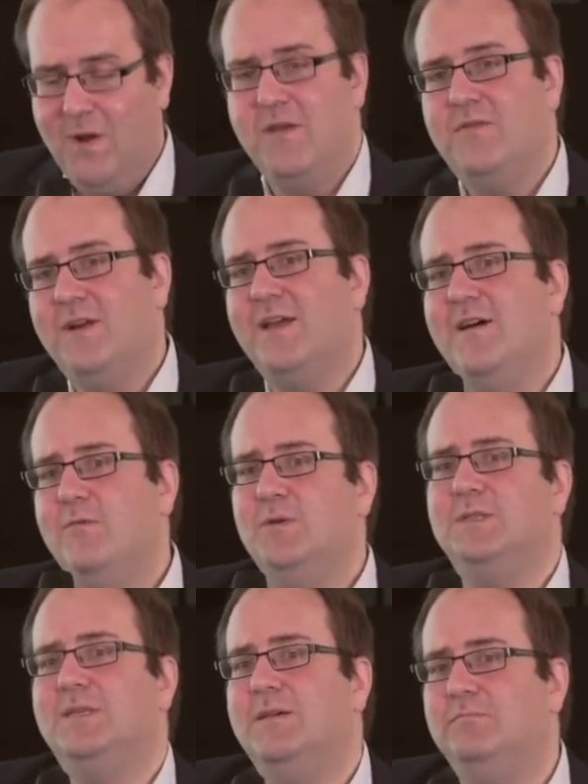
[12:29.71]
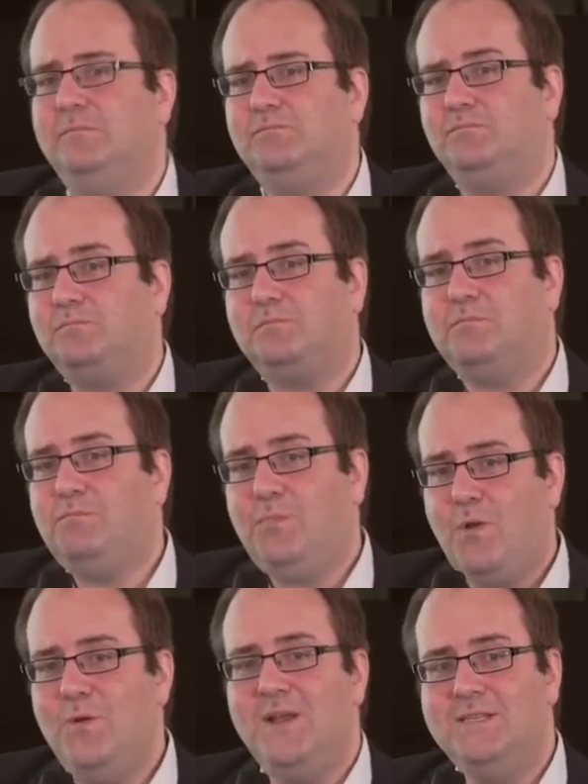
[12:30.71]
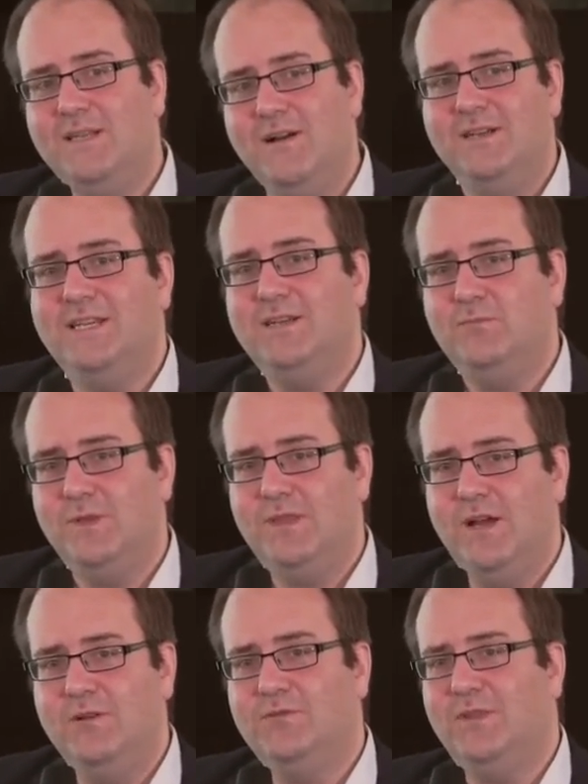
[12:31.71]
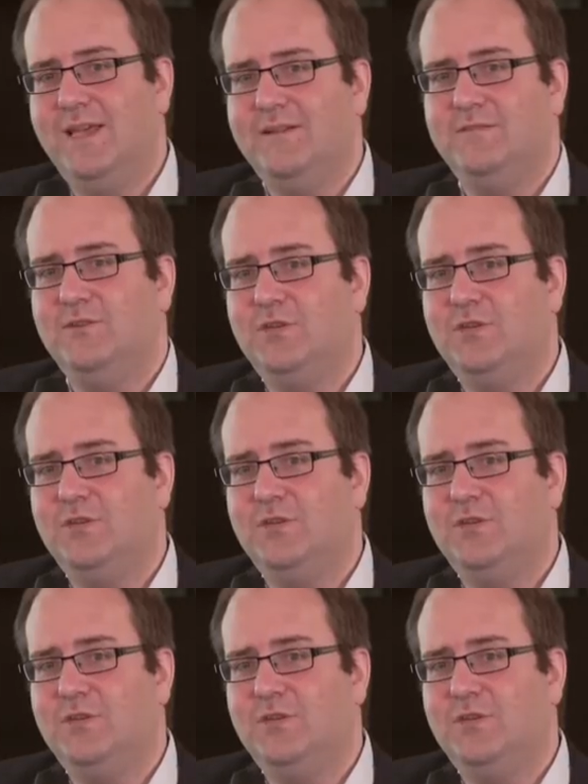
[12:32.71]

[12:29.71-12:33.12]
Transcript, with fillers: quite funny, I was, when I started with the 100,000